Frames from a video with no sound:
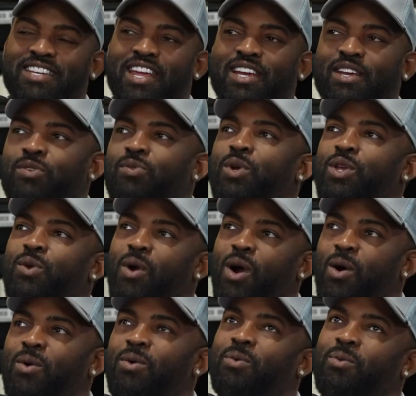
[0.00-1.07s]
because were you
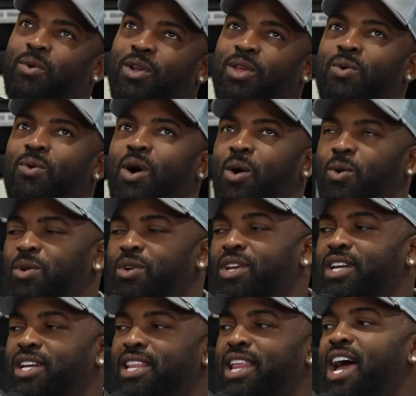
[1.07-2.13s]
older
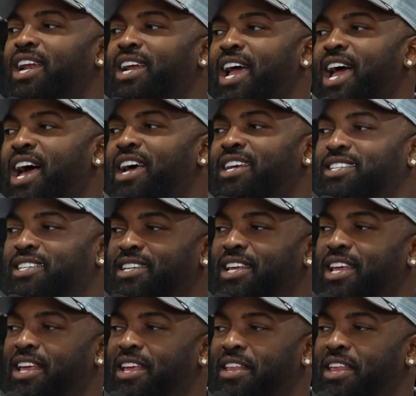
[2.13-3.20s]
than a lot of guys
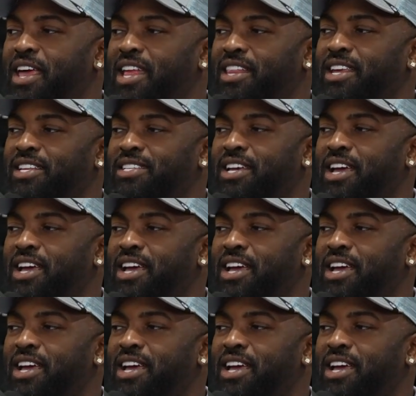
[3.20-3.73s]
at that time?